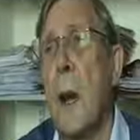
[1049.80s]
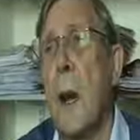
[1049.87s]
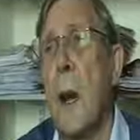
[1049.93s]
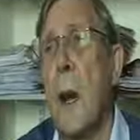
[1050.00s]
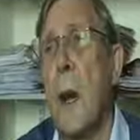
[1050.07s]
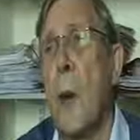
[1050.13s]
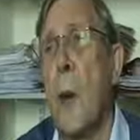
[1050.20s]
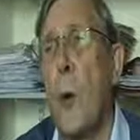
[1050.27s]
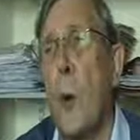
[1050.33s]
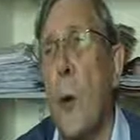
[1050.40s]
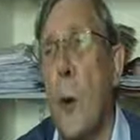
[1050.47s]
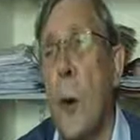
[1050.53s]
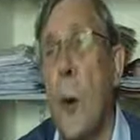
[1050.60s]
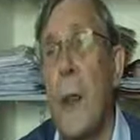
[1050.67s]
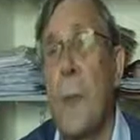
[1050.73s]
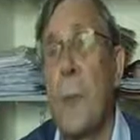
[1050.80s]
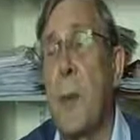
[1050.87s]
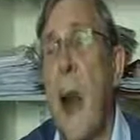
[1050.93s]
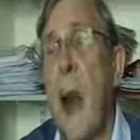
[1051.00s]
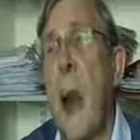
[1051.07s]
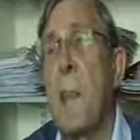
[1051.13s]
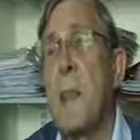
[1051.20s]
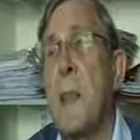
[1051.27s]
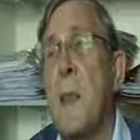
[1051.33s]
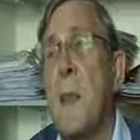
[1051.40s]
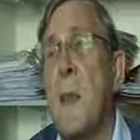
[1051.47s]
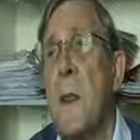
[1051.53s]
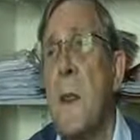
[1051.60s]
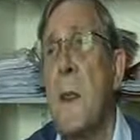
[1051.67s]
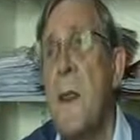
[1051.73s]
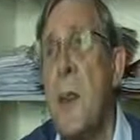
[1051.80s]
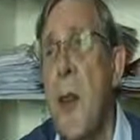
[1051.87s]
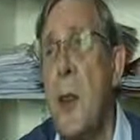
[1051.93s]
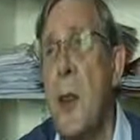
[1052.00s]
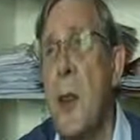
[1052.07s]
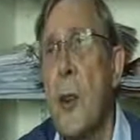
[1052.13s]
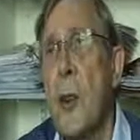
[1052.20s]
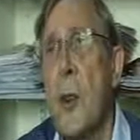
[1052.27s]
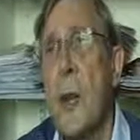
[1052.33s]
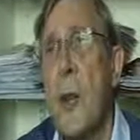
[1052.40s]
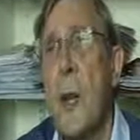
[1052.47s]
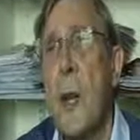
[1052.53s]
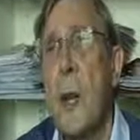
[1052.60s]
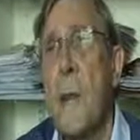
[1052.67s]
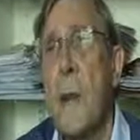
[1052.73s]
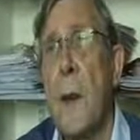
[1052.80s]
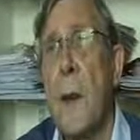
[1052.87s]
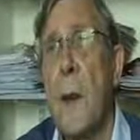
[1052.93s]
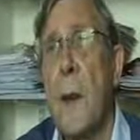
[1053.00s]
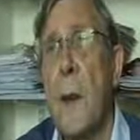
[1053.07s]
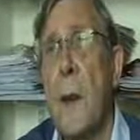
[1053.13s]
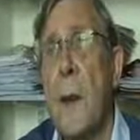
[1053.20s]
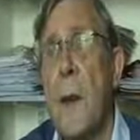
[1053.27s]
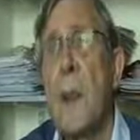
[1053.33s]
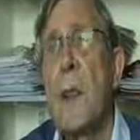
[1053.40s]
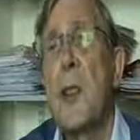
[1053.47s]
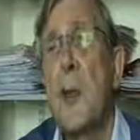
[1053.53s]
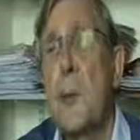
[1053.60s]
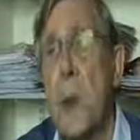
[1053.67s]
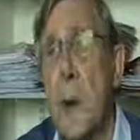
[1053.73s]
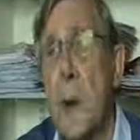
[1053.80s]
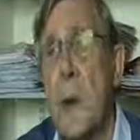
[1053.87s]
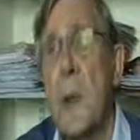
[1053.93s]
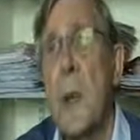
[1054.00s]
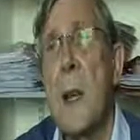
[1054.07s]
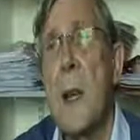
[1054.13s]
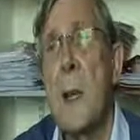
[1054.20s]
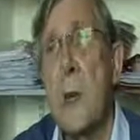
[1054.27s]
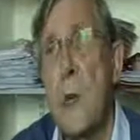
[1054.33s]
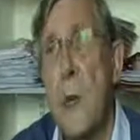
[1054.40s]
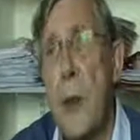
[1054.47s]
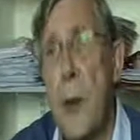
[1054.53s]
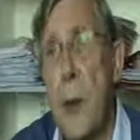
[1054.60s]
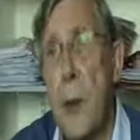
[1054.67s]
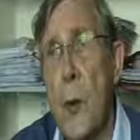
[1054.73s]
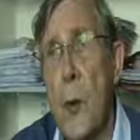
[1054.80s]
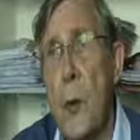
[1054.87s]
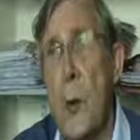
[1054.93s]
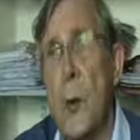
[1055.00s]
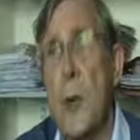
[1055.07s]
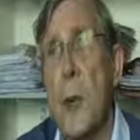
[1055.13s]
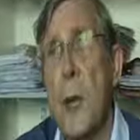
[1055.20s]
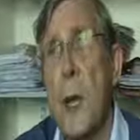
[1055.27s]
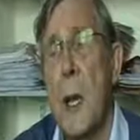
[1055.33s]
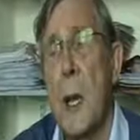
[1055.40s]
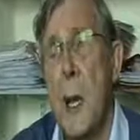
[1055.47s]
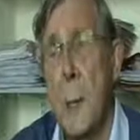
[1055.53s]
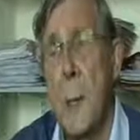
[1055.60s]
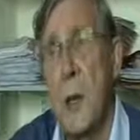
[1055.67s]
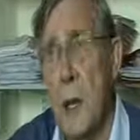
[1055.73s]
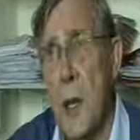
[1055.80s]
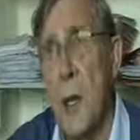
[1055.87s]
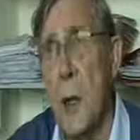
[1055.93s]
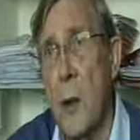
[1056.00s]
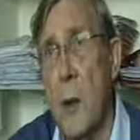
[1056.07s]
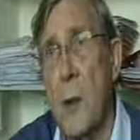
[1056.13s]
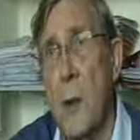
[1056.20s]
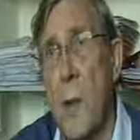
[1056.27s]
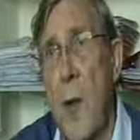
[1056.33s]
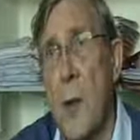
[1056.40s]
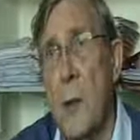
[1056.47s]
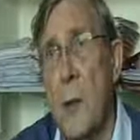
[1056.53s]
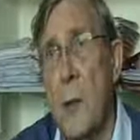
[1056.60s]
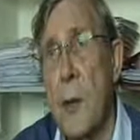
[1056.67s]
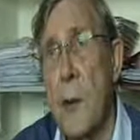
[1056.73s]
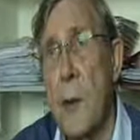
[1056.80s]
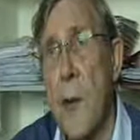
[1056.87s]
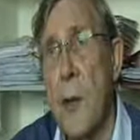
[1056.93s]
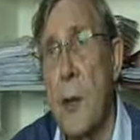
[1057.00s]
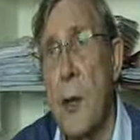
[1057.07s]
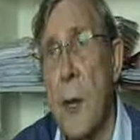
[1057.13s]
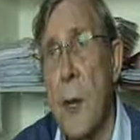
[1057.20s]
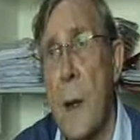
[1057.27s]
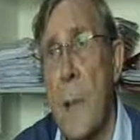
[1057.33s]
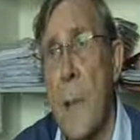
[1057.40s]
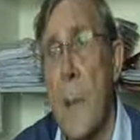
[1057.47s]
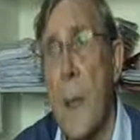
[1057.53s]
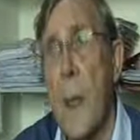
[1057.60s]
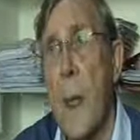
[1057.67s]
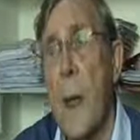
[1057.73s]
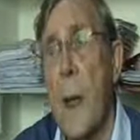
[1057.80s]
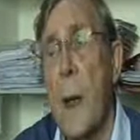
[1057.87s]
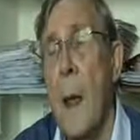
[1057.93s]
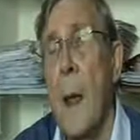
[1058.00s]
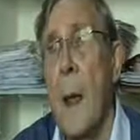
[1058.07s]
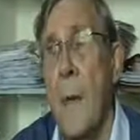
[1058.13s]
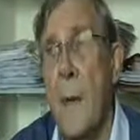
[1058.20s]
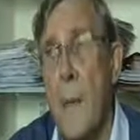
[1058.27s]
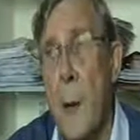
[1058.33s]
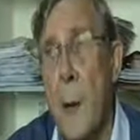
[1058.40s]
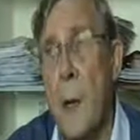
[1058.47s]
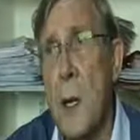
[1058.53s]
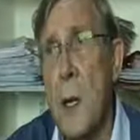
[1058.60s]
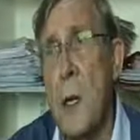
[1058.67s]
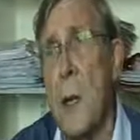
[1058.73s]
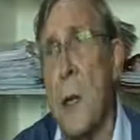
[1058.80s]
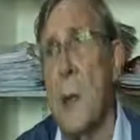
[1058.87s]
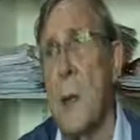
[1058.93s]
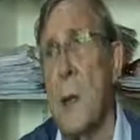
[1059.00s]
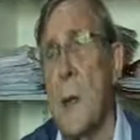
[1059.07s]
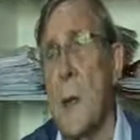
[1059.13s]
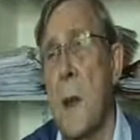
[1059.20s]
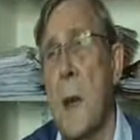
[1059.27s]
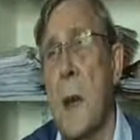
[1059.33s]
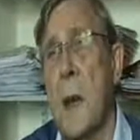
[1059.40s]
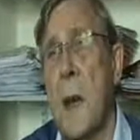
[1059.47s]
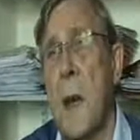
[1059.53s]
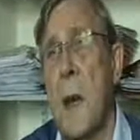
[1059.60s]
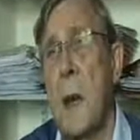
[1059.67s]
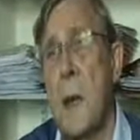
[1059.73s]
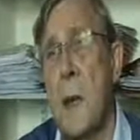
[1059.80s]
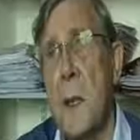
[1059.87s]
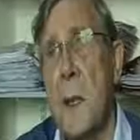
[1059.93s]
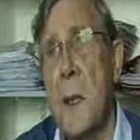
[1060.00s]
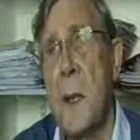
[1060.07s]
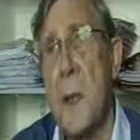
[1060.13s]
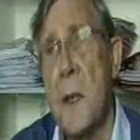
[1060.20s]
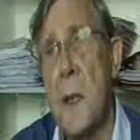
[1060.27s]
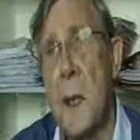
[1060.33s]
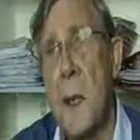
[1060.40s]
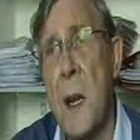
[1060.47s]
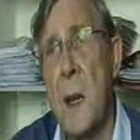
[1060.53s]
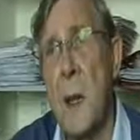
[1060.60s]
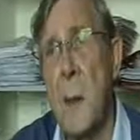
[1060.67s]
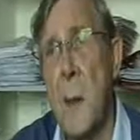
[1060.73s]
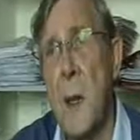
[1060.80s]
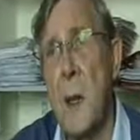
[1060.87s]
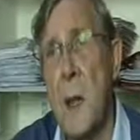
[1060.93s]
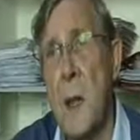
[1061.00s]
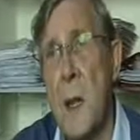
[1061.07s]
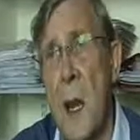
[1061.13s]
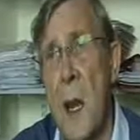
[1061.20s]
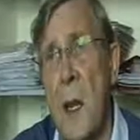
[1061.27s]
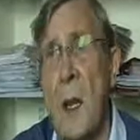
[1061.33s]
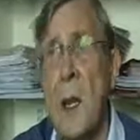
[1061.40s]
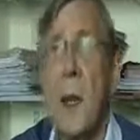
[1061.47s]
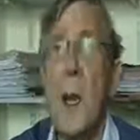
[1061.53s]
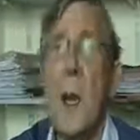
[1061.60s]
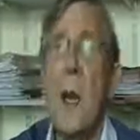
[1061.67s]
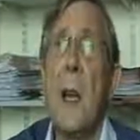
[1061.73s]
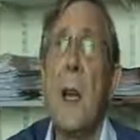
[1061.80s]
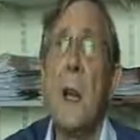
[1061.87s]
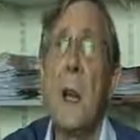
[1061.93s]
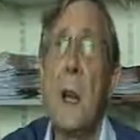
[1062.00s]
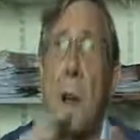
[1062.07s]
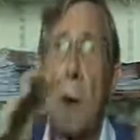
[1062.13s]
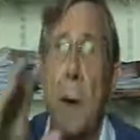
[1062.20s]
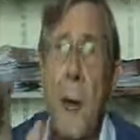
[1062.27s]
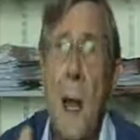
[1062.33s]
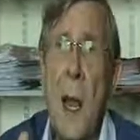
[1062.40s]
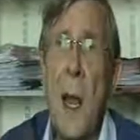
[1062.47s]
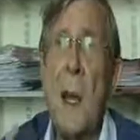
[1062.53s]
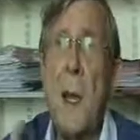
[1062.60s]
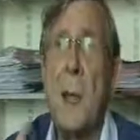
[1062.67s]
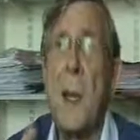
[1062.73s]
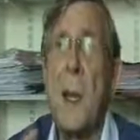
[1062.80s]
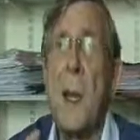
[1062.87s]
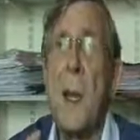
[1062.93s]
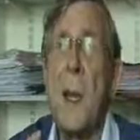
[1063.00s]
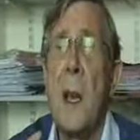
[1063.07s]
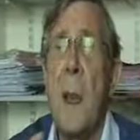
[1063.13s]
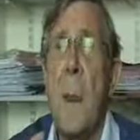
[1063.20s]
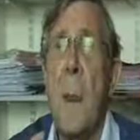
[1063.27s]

or perhaps even essential for learners to process or use a particular grammatical structure. A focused task, on the other hand, is a task that has been designed to create